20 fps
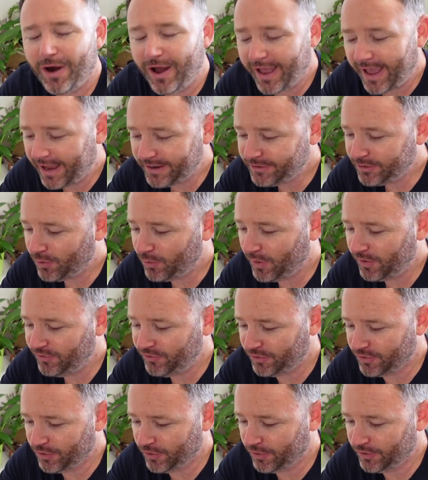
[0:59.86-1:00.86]
I had a
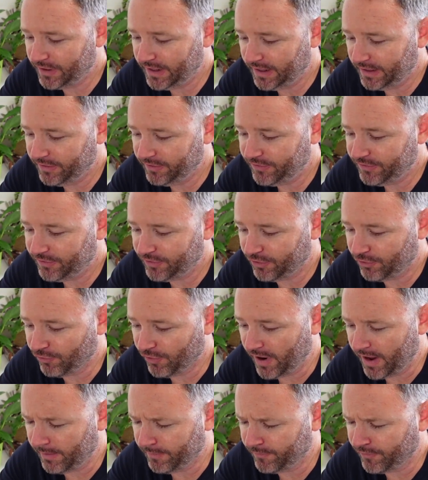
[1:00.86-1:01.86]
question on
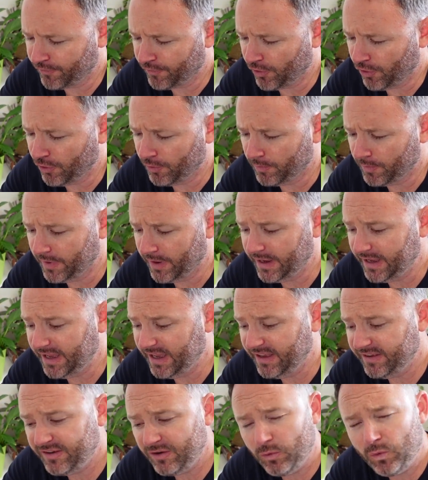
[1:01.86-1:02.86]
Instagram from,
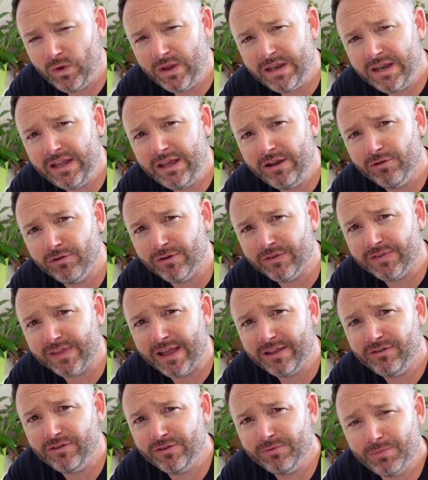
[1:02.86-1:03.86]
is it Whitney or is
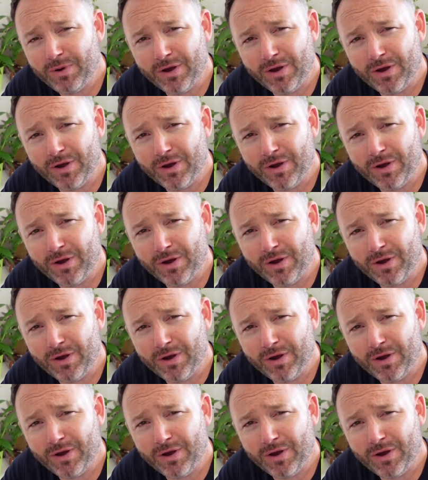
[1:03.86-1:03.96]
that just